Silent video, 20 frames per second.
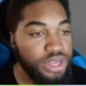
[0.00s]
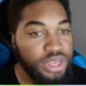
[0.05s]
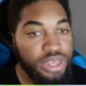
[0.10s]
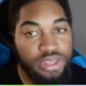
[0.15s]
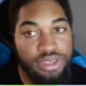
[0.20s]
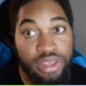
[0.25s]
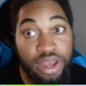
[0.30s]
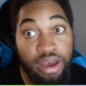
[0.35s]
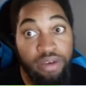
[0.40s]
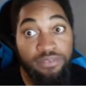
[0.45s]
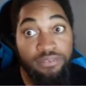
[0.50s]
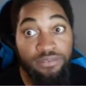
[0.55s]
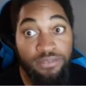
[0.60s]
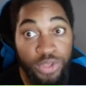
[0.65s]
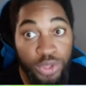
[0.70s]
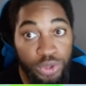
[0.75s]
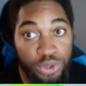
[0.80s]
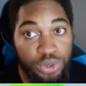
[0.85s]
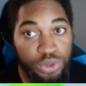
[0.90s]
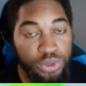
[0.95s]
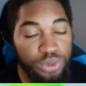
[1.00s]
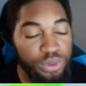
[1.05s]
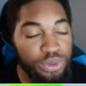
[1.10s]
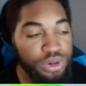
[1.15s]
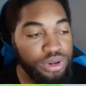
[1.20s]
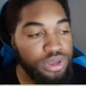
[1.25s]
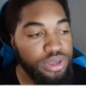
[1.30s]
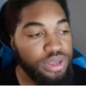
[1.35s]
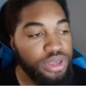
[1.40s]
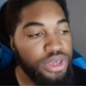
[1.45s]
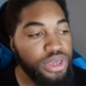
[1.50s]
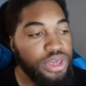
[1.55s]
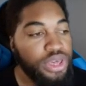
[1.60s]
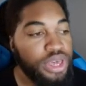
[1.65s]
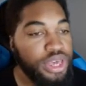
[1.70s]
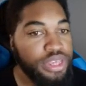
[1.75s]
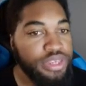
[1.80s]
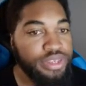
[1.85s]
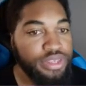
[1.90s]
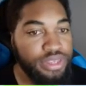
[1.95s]
It's not food.
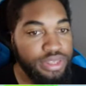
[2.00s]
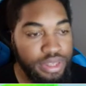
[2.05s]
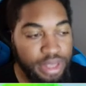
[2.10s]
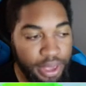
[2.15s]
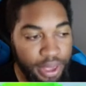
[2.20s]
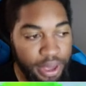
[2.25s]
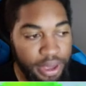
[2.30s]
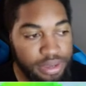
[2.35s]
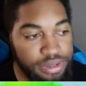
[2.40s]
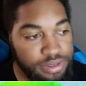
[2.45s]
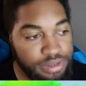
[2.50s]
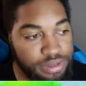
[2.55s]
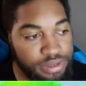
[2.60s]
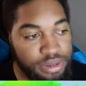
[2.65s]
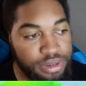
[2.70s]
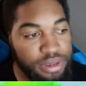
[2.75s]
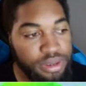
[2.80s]
It's snacks.